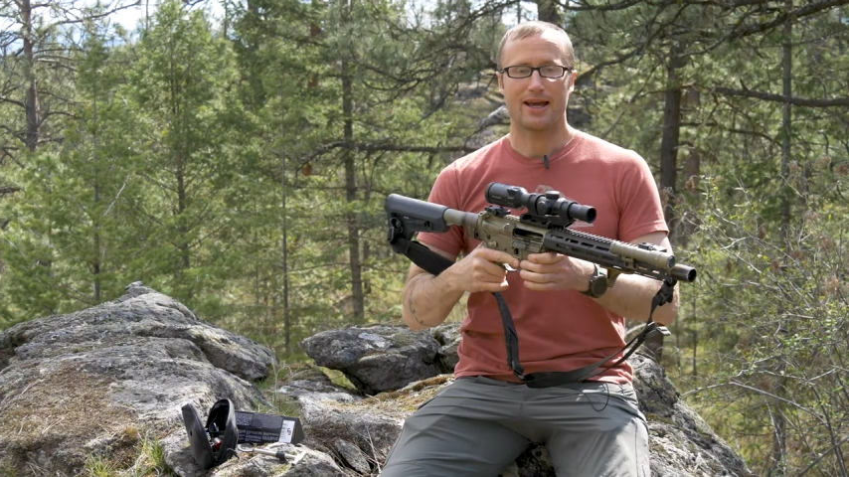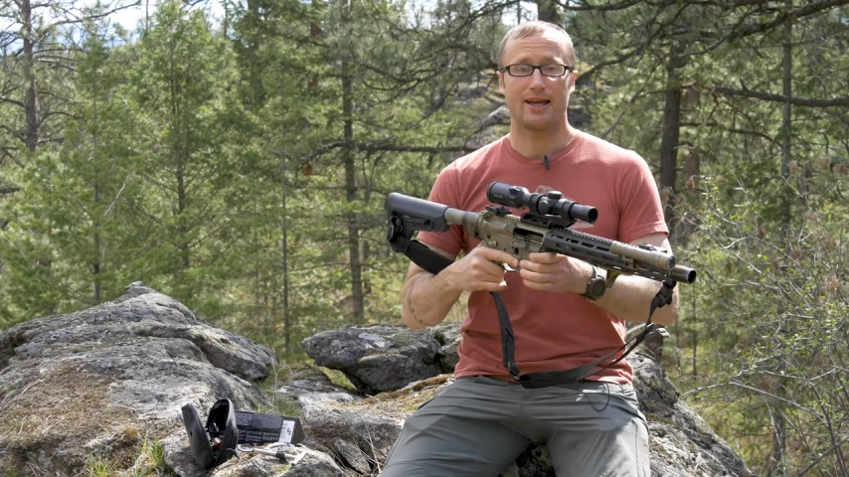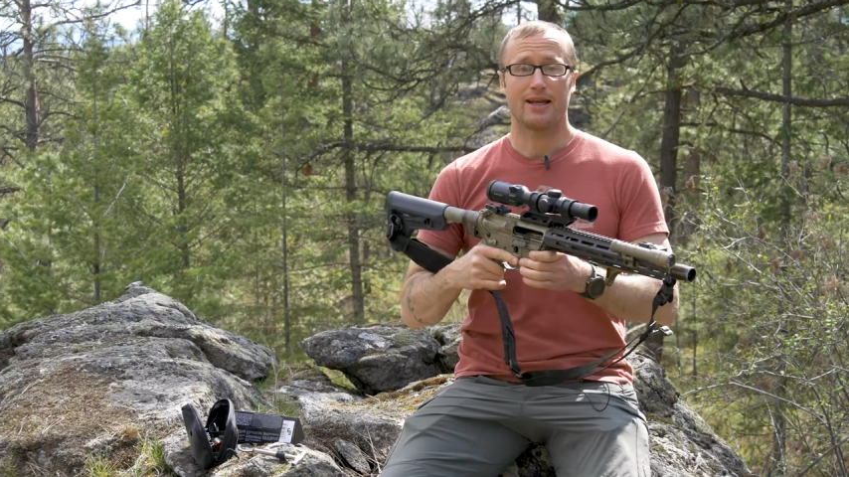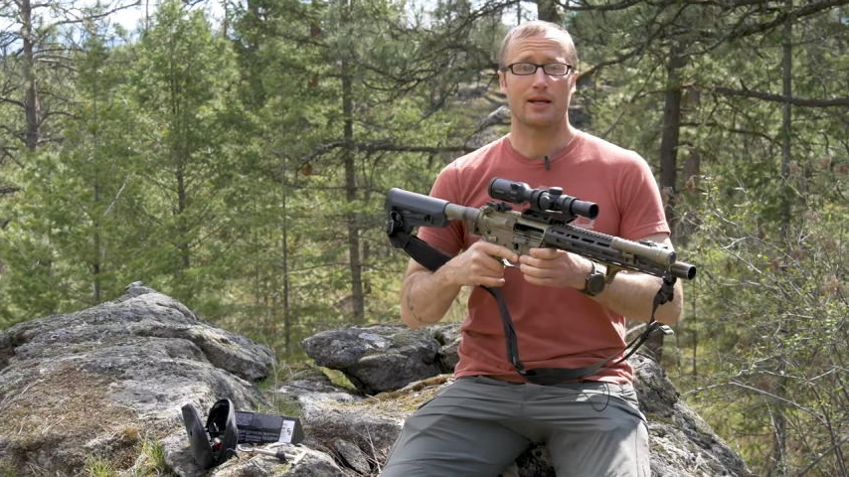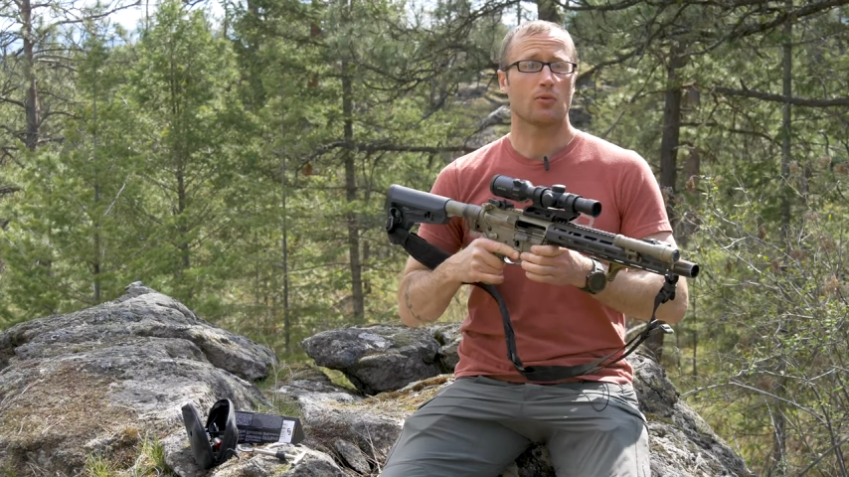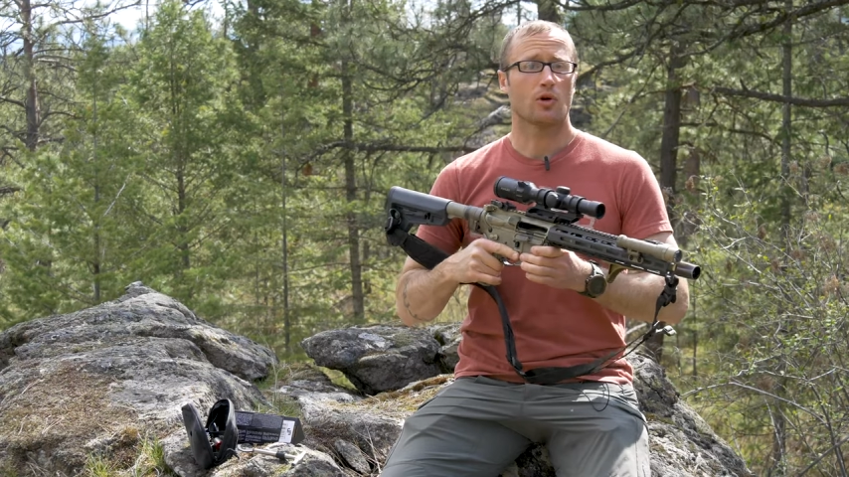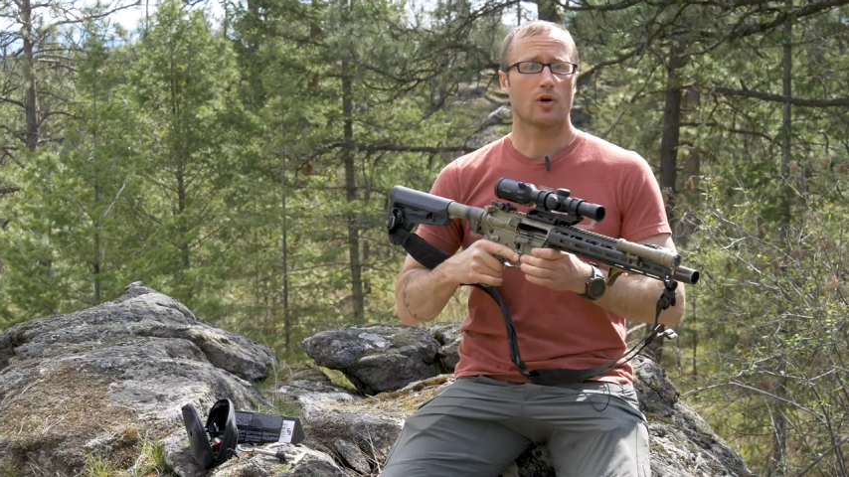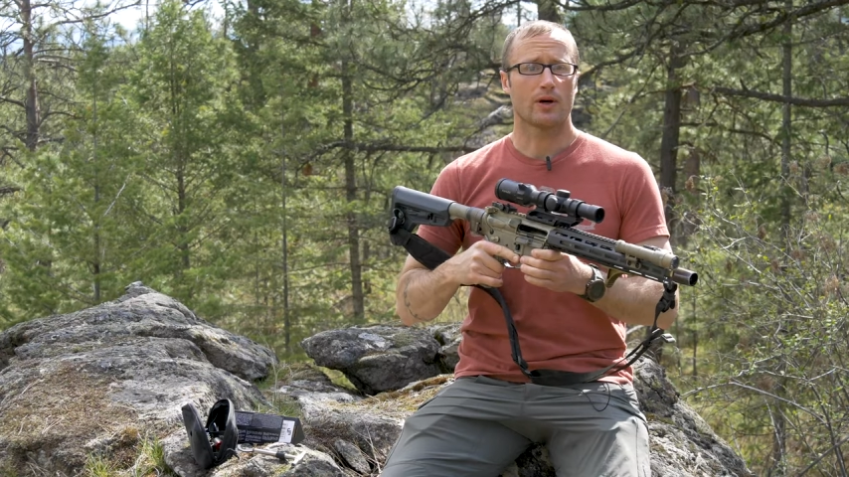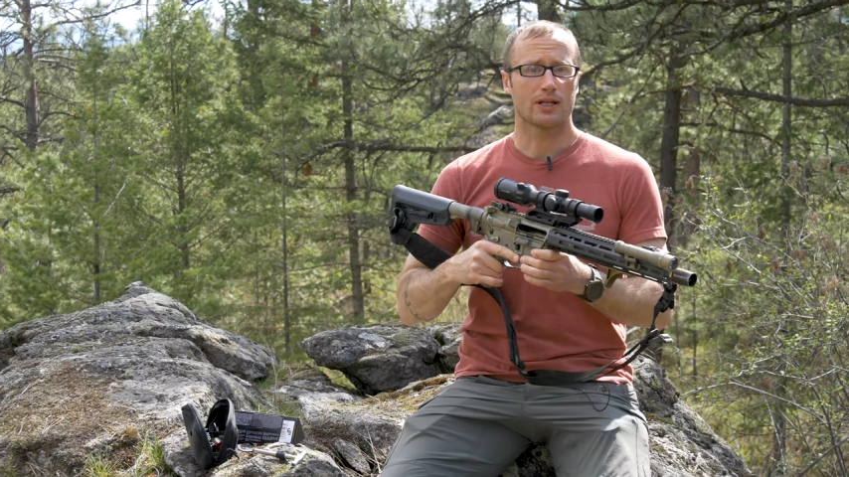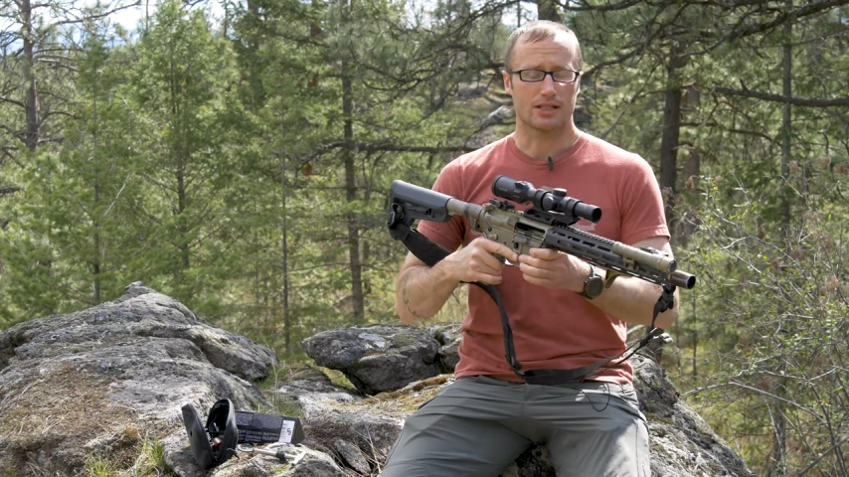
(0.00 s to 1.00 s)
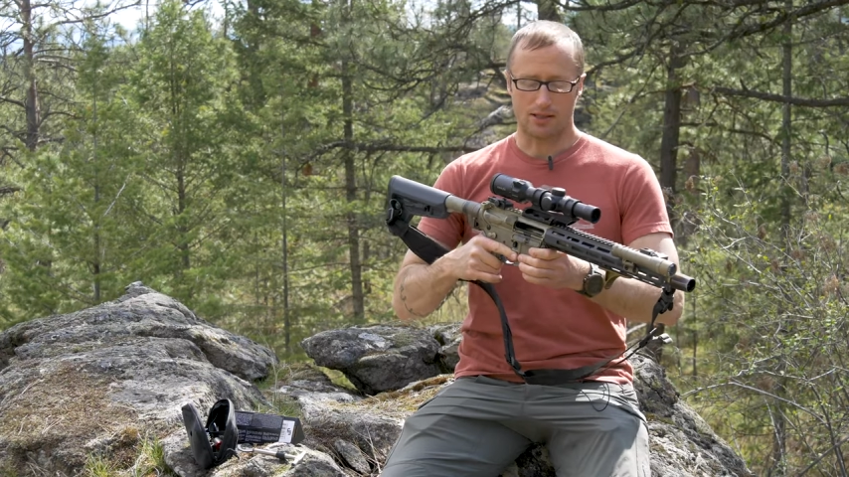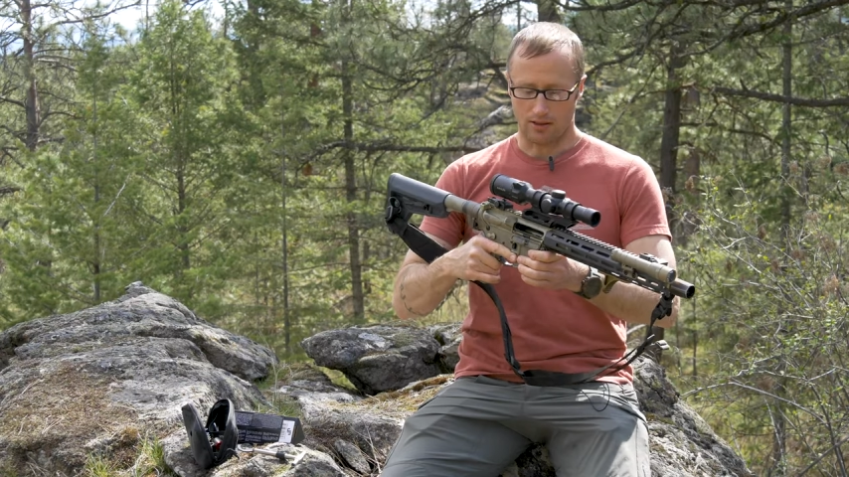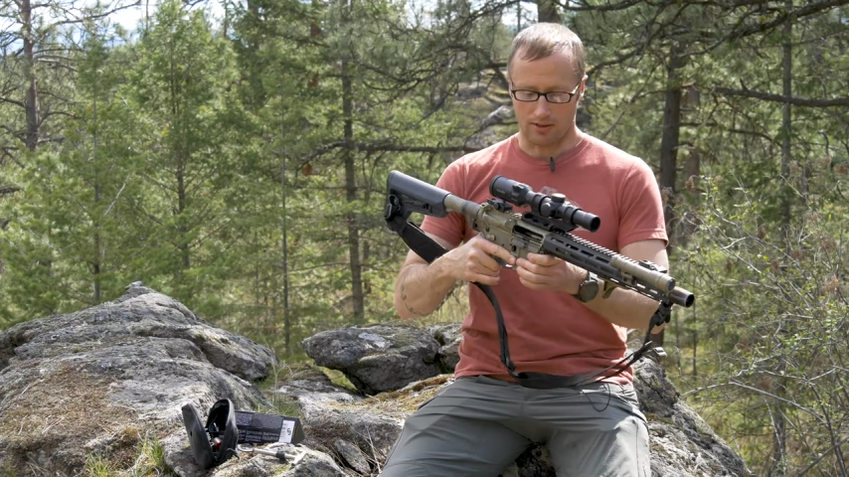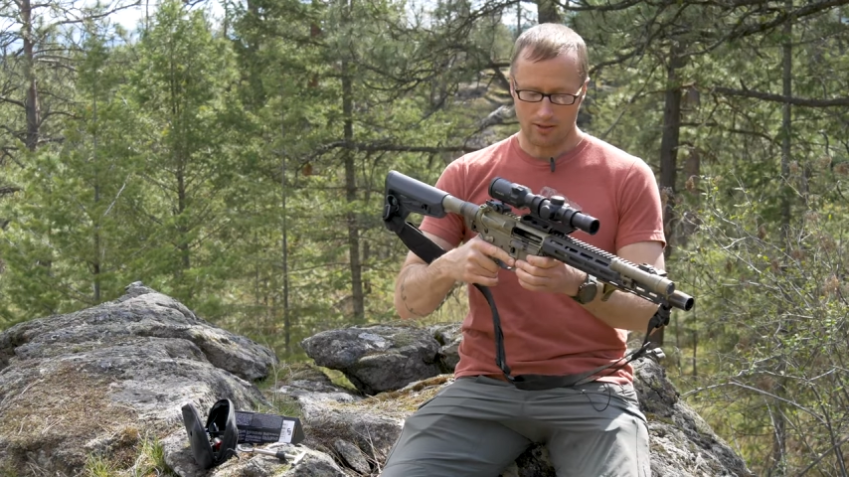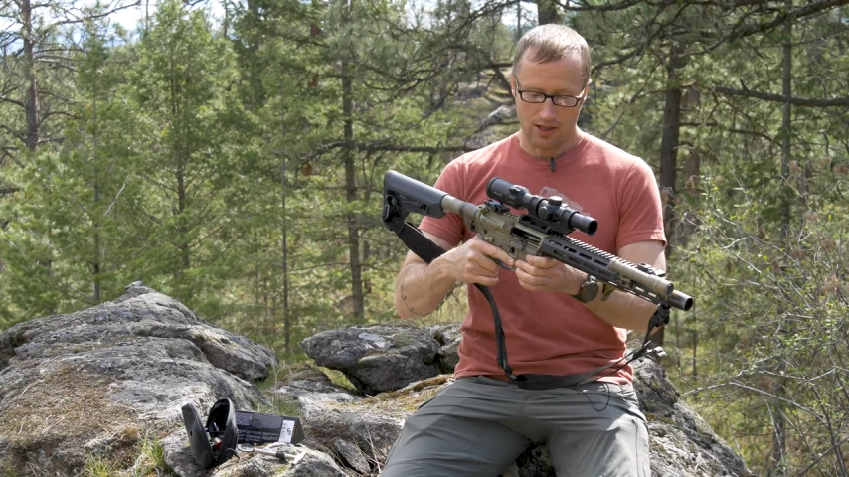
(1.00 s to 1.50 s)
and we'll go ahead and start.